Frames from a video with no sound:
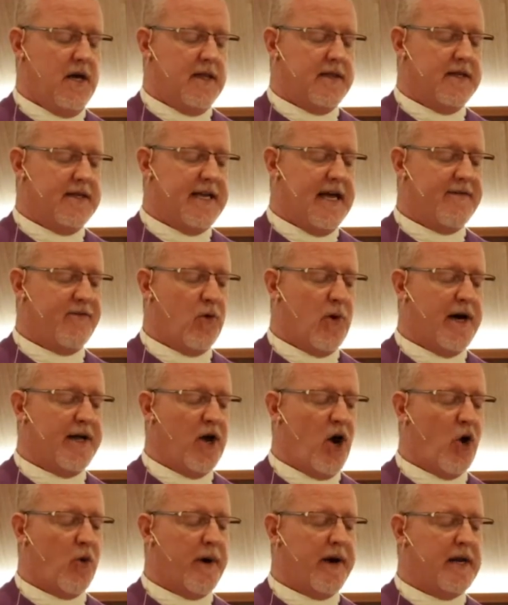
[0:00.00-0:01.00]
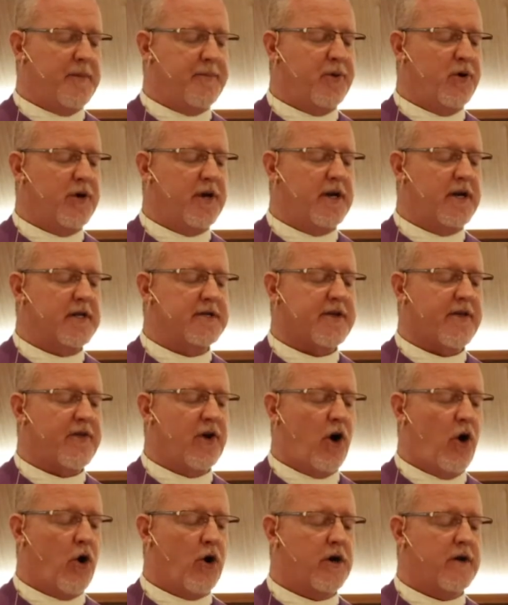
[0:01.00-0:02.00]
The devil had already put it into the
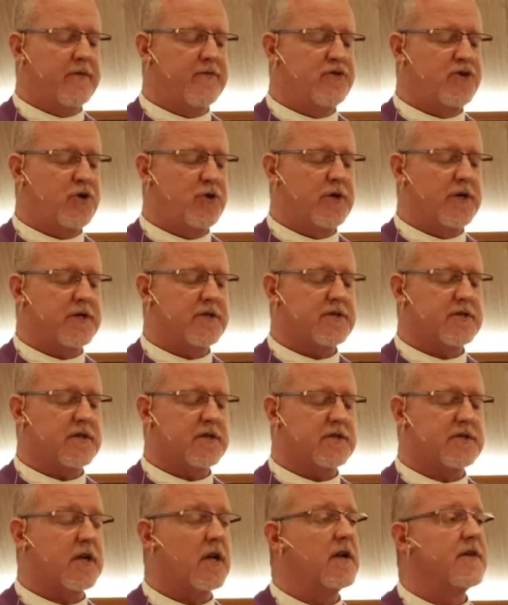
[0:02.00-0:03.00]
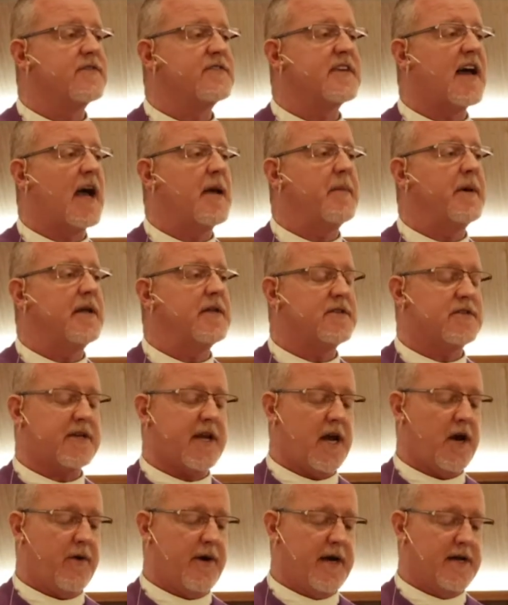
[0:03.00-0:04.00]
heart of Judas, son of Simon
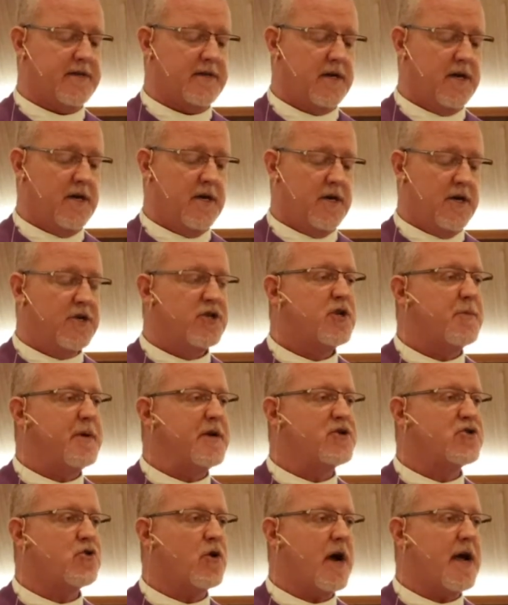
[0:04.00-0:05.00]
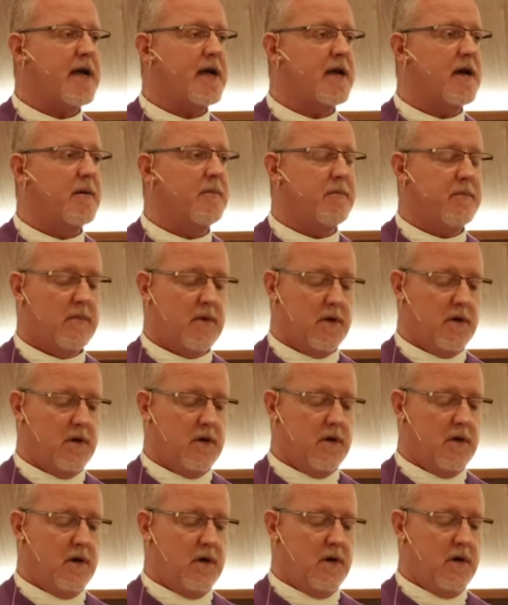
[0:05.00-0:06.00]
Iscariot, to betray him.
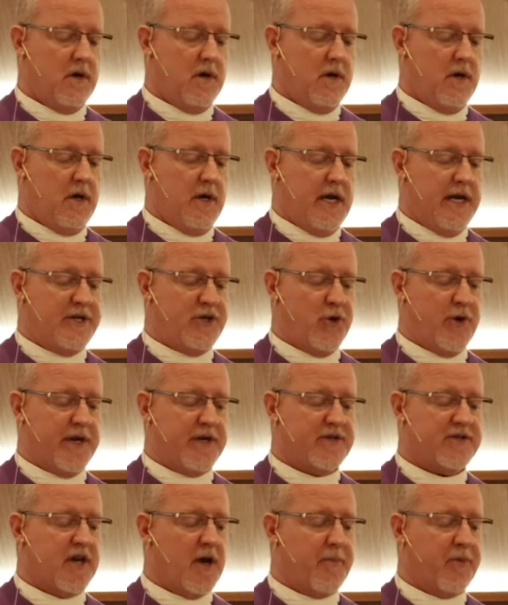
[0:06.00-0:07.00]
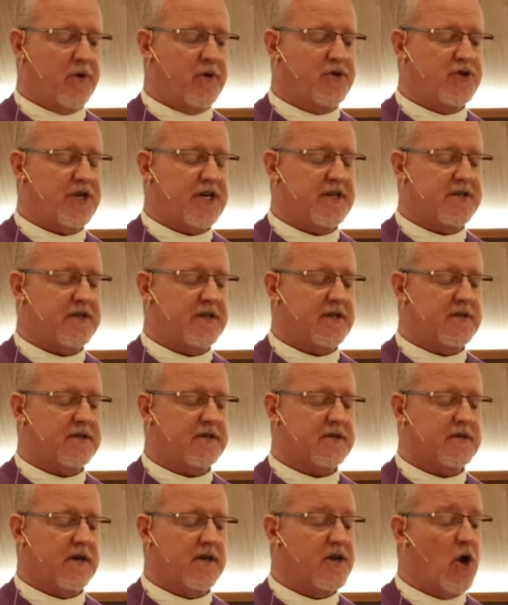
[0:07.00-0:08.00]
And during supper,
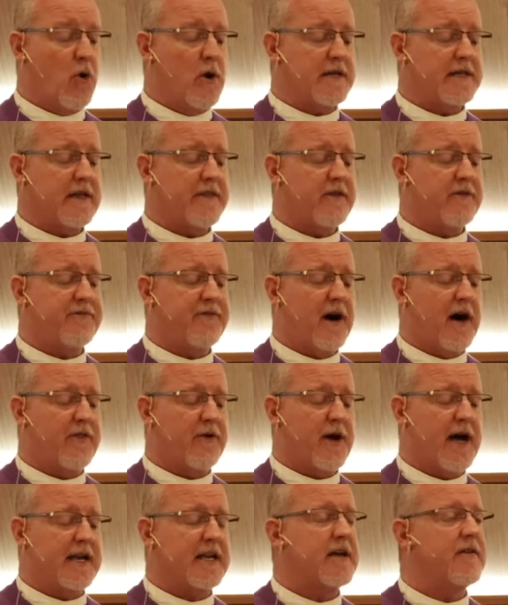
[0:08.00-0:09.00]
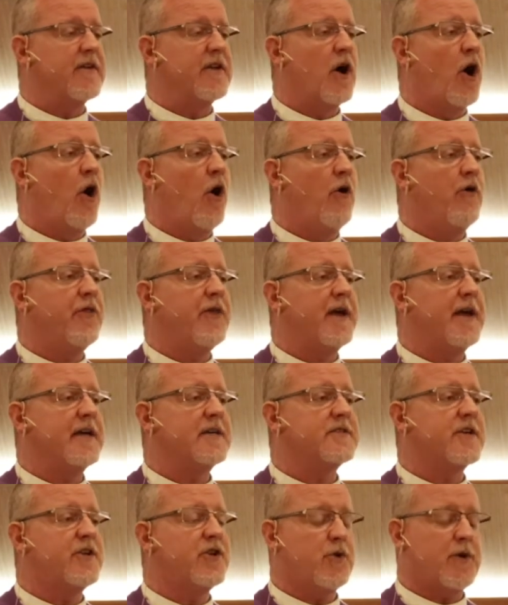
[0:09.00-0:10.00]
Jesus, knowing that the Father had given all
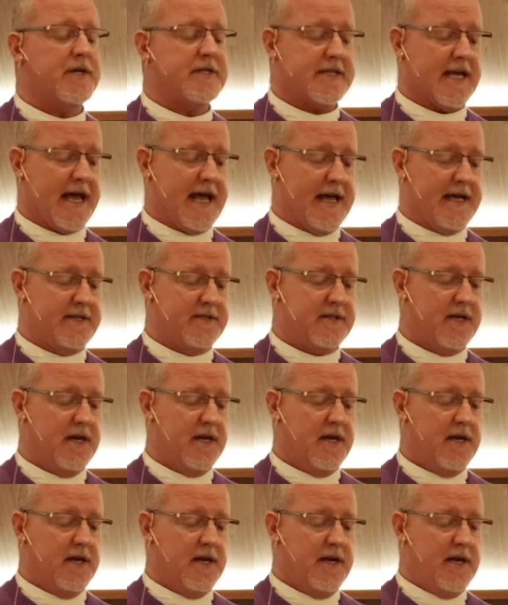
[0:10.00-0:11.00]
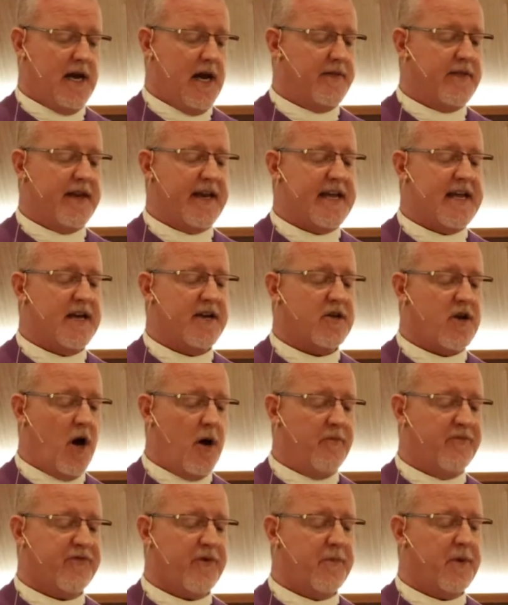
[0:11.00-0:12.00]
things into his hands, and that he had
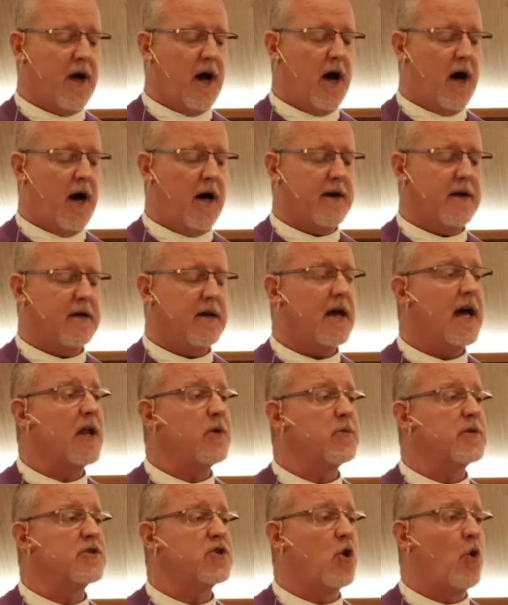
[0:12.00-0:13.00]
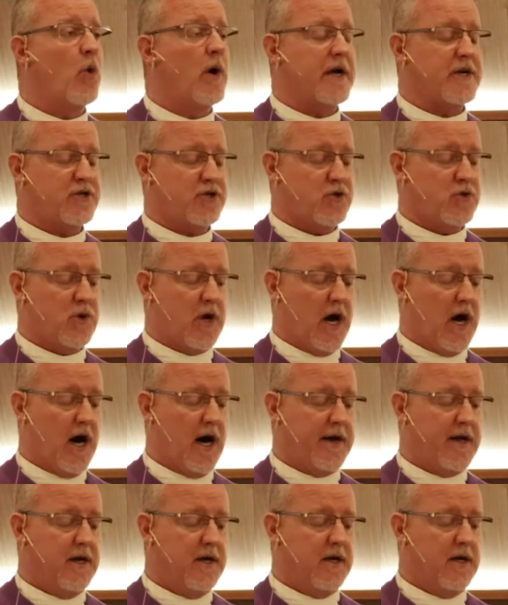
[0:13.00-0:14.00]
come from God and was going to God,